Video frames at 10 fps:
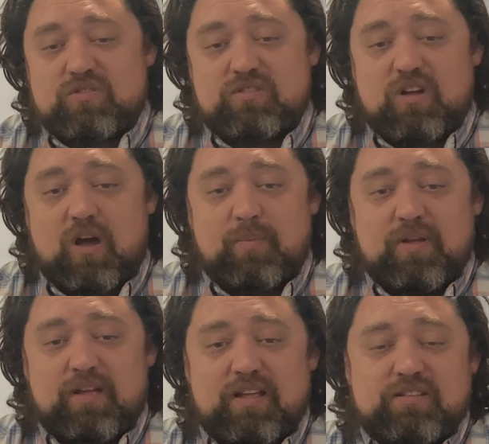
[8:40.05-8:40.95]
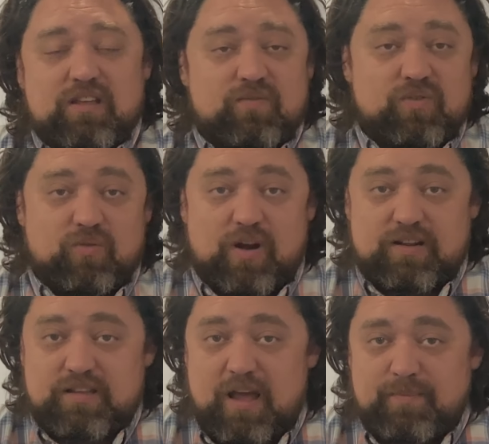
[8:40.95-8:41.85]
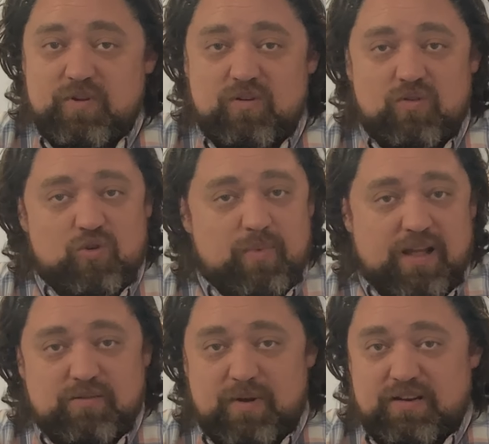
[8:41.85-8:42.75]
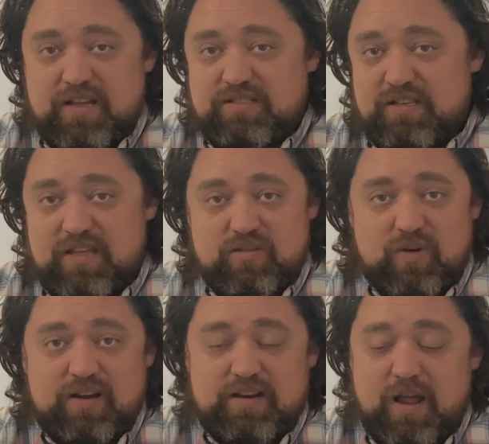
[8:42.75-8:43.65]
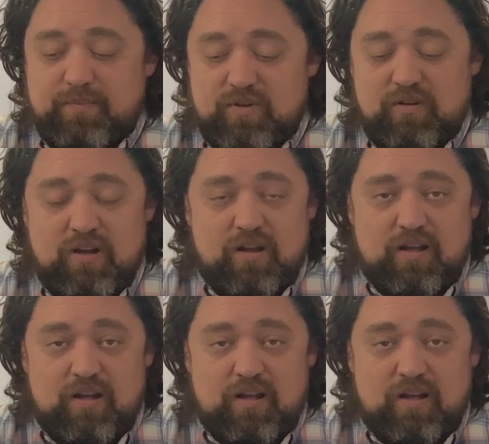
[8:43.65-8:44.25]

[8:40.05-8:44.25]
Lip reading: or stop and dig for the right adapter, or go back to my desk to get the right adapter.